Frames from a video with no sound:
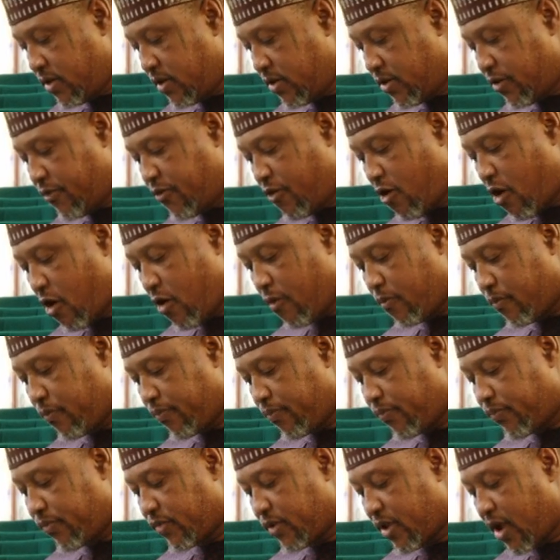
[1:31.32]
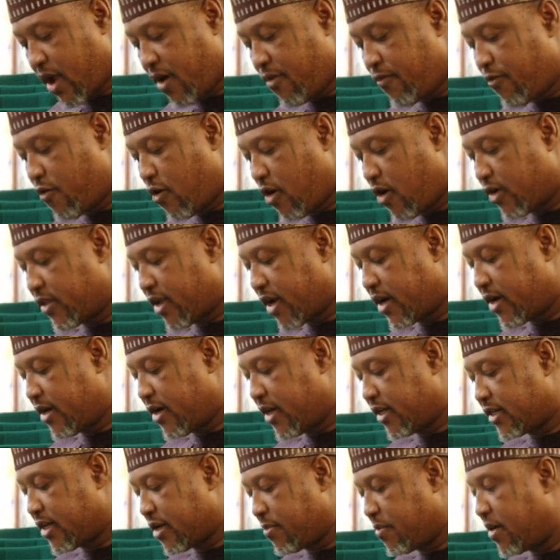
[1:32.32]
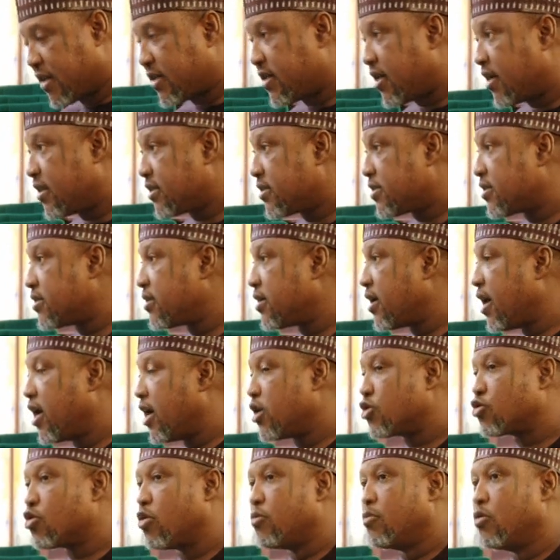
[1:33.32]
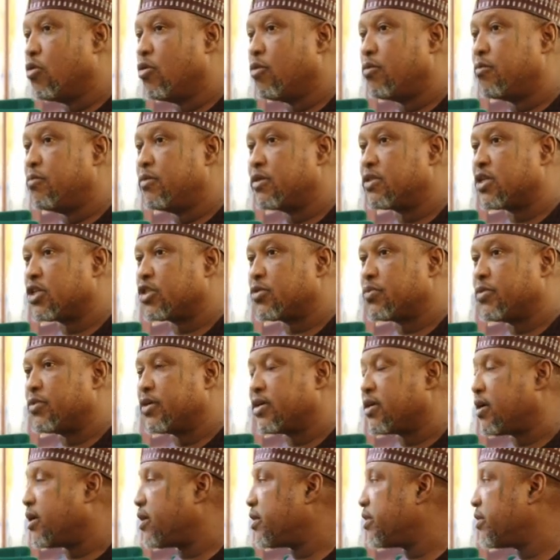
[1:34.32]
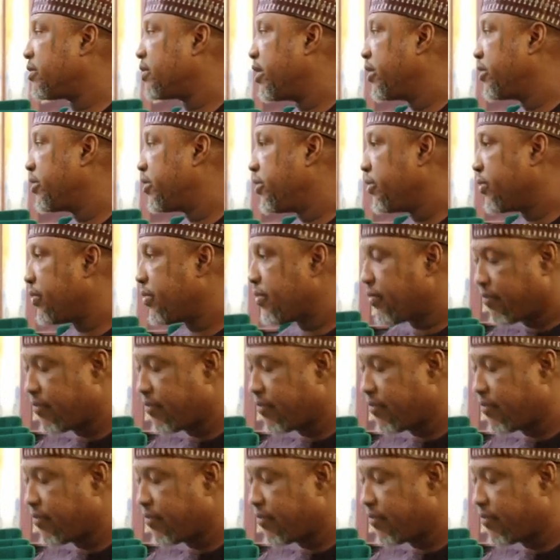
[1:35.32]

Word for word: reform, and for other related matters, I so move, Mr. Speaker. Thank you.